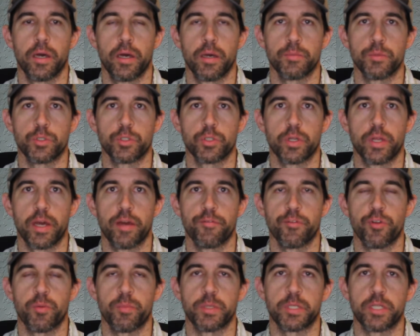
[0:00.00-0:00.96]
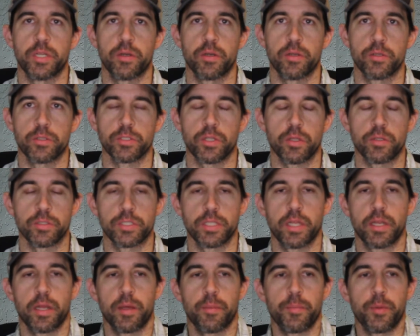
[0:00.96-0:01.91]
You should have your materials all
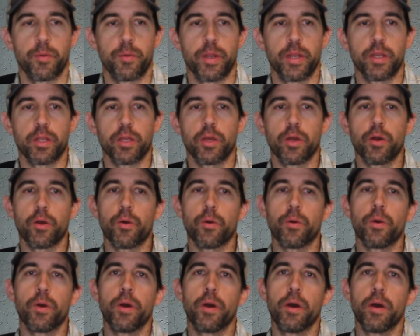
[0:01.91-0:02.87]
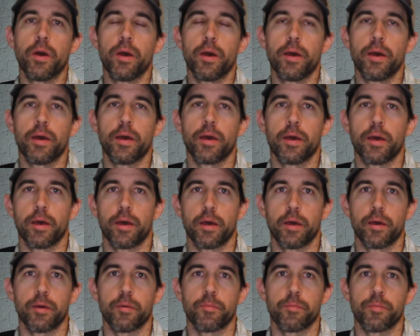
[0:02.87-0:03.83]
set up and ready to go.
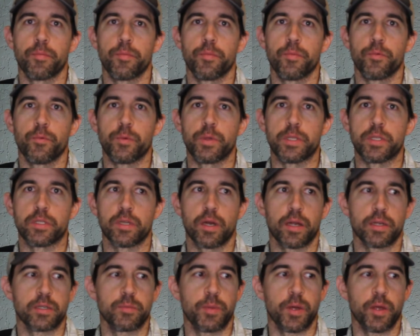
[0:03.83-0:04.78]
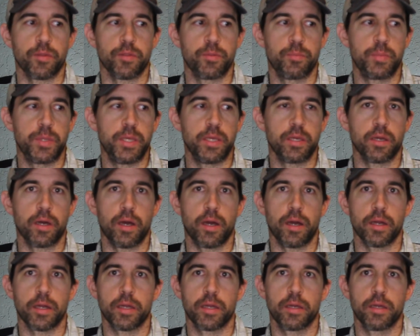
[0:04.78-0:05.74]
We talked about
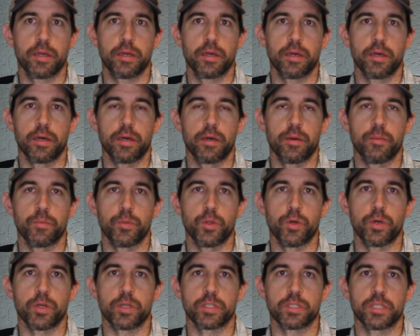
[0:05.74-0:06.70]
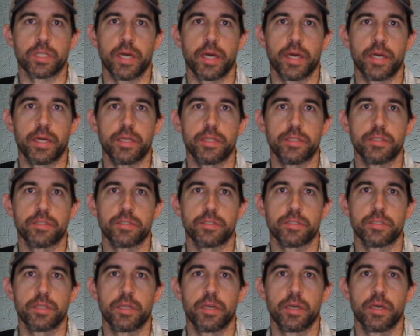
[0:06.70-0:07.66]
peacock, the hook
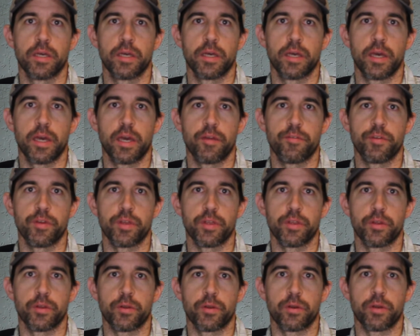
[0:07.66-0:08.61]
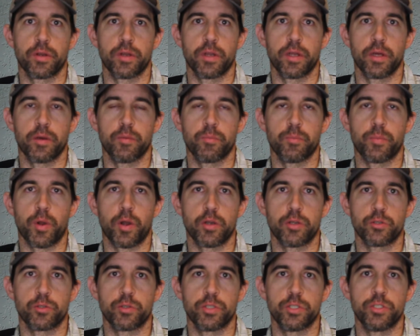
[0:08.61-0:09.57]
size, having your
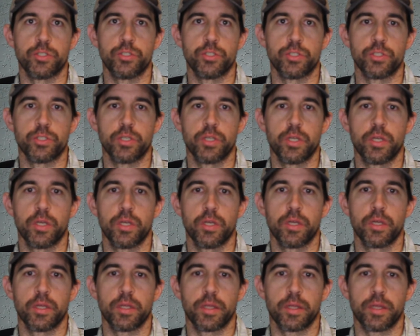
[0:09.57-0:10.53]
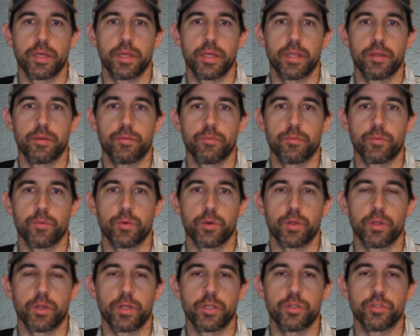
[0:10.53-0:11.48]
partridge, and we're
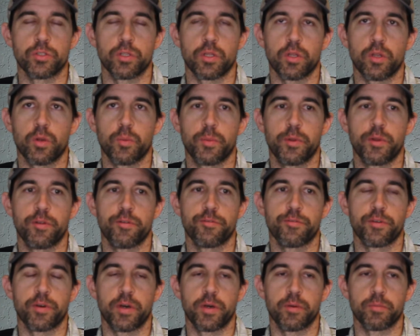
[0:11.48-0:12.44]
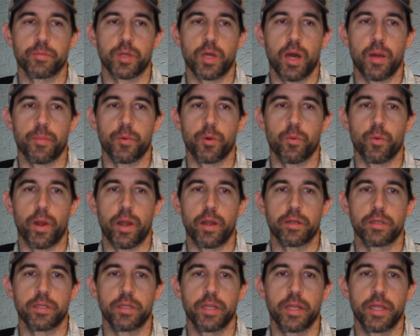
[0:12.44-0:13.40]
going to use a little bit of copper
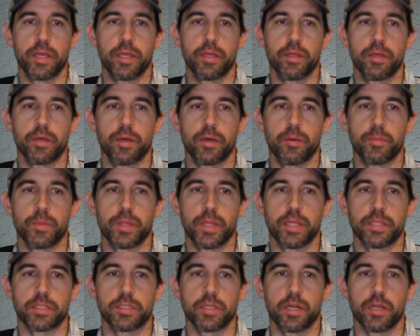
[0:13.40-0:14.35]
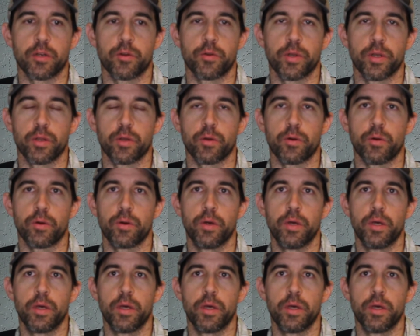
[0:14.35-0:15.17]
wire today, but that's not critical.